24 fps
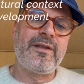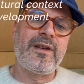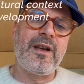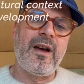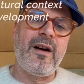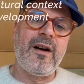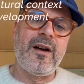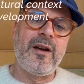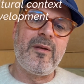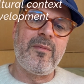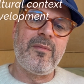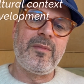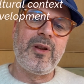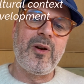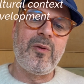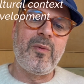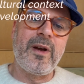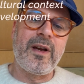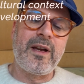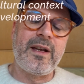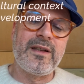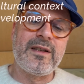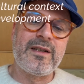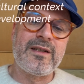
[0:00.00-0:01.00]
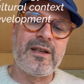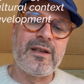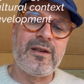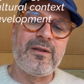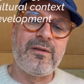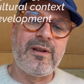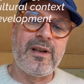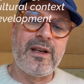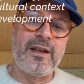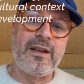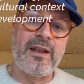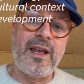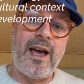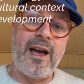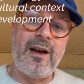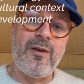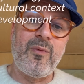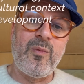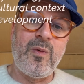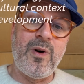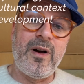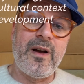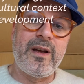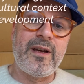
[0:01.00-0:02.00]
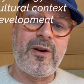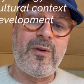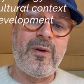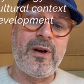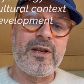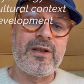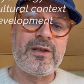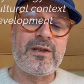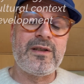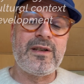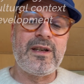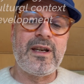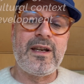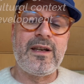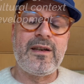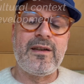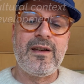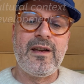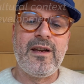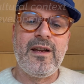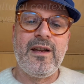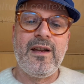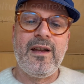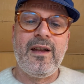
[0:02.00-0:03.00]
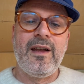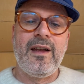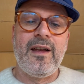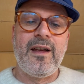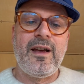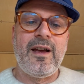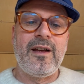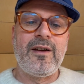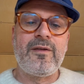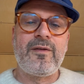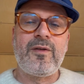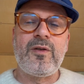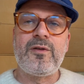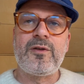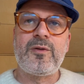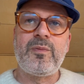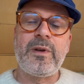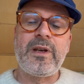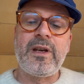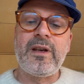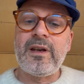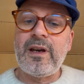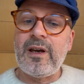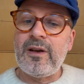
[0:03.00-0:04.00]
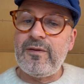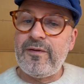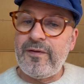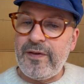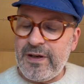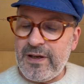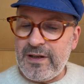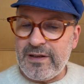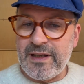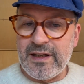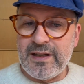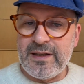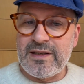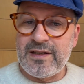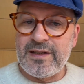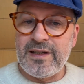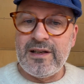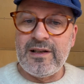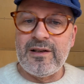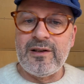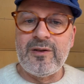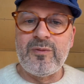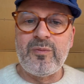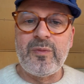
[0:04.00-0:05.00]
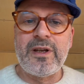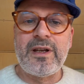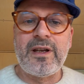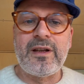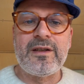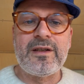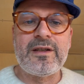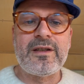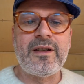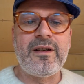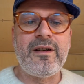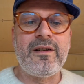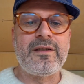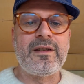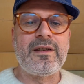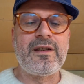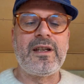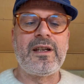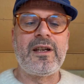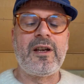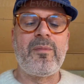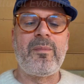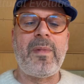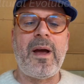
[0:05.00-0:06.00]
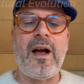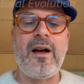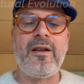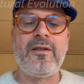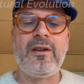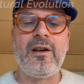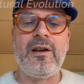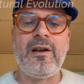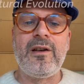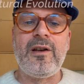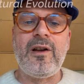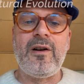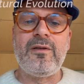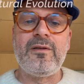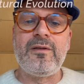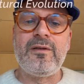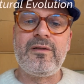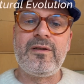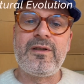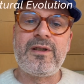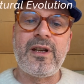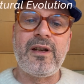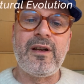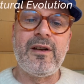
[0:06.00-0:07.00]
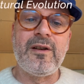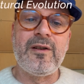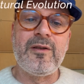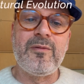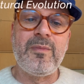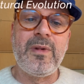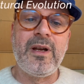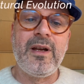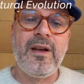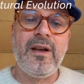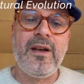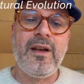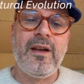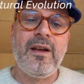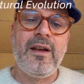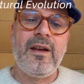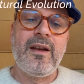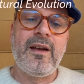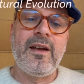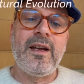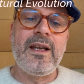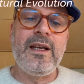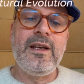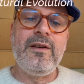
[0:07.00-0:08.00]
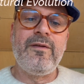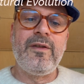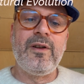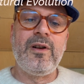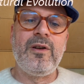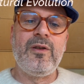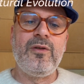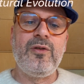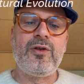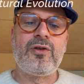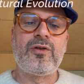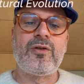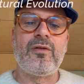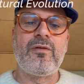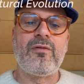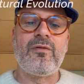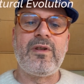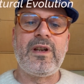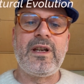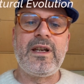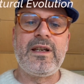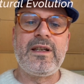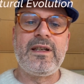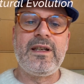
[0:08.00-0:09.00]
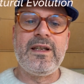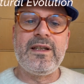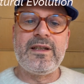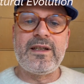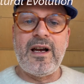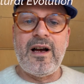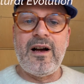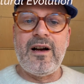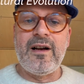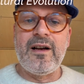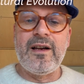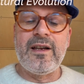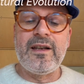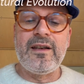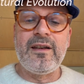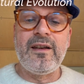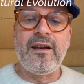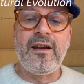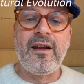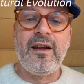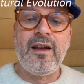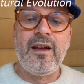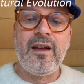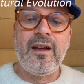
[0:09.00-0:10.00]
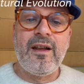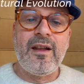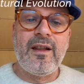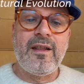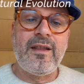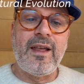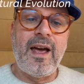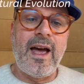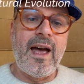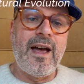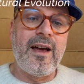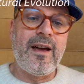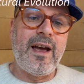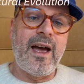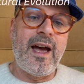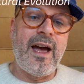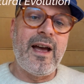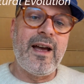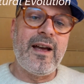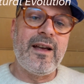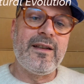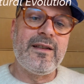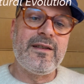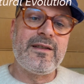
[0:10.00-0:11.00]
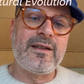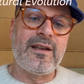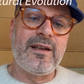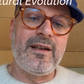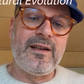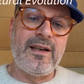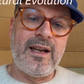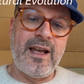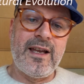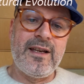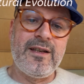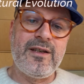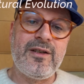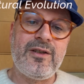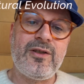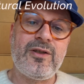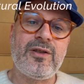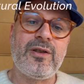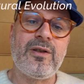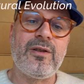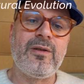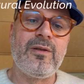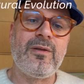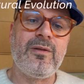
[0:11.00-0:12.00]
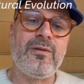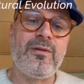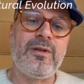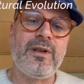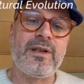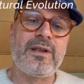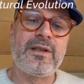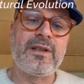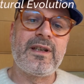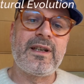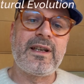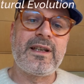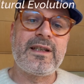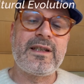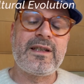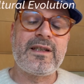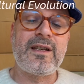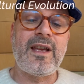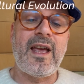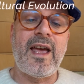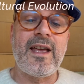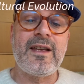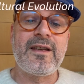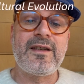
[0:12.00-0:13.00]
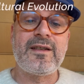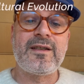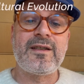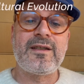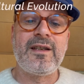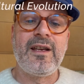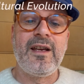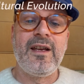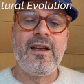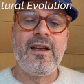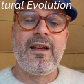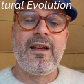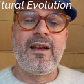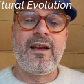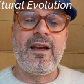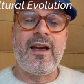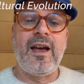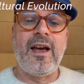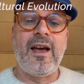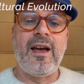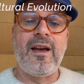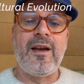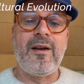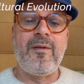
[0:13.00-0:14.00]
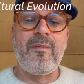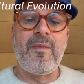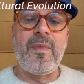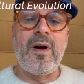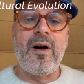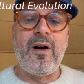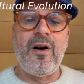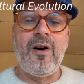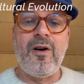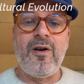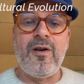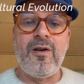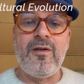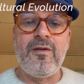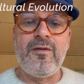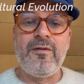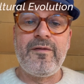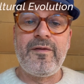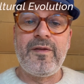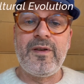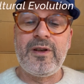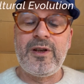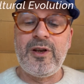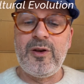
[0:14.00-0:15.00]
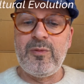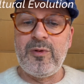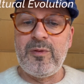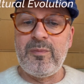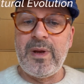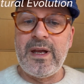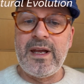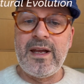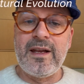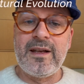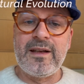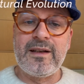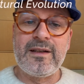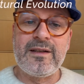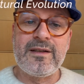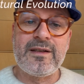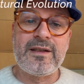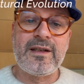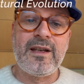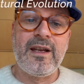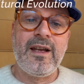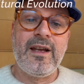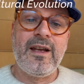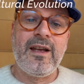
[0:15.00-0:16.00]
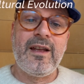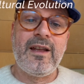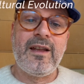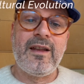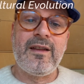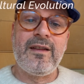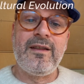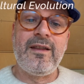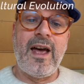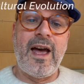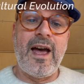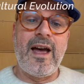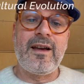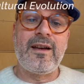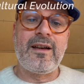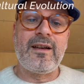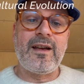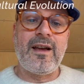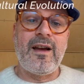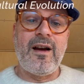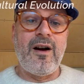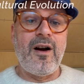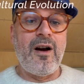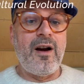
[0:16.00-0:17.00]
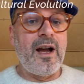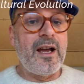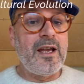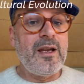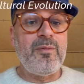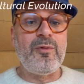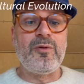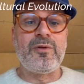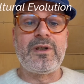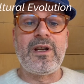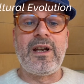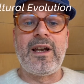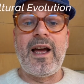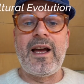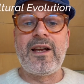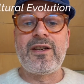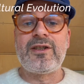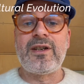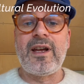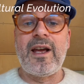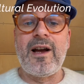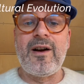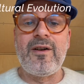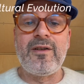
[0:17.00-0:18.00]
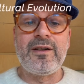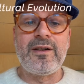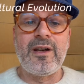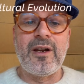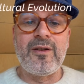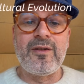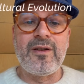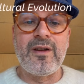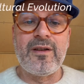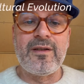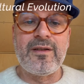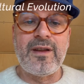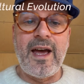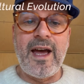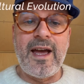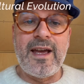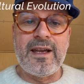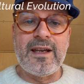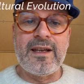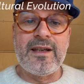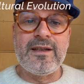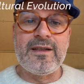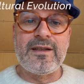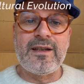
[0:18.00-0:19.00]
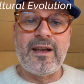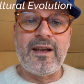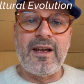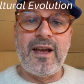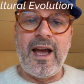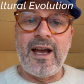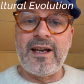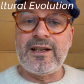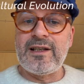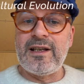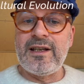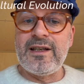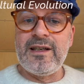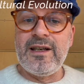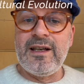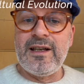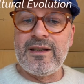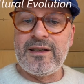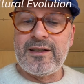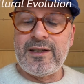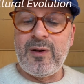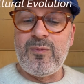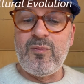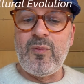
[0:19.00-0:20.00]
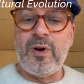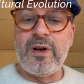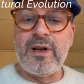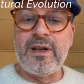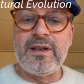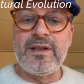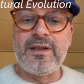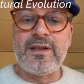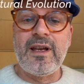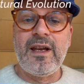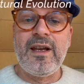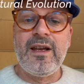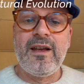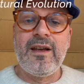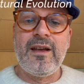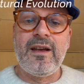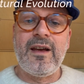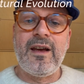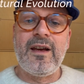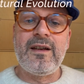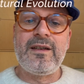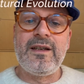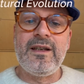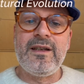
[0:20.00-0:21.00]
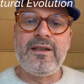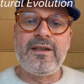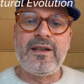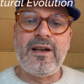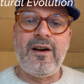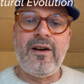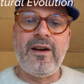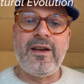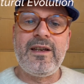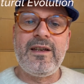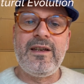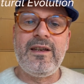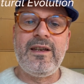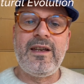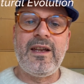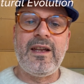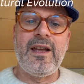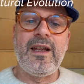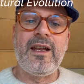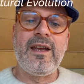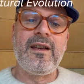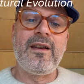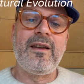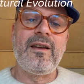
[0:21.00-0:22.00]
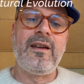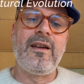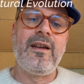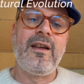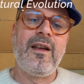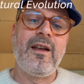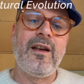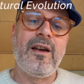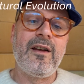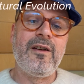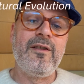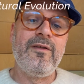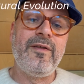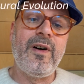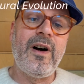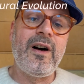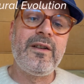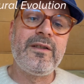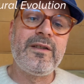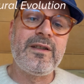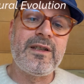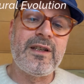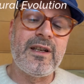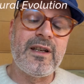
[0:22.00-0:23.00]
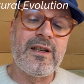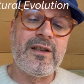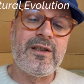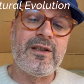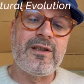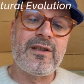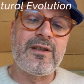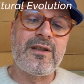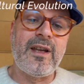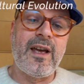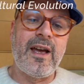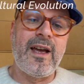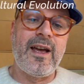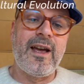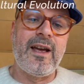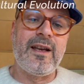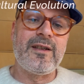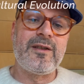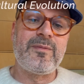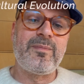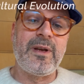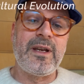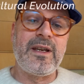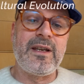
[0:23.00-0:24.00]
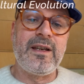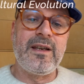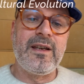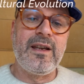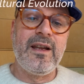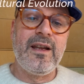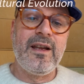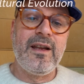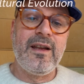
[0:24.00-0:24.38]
time that we're considering that why question in. And of course, we can go further still, and we can start to think about the long-term evolutionary design that has led to the success of human beings that are able to lash out. That is actually in some ways a designed-in advantage that has been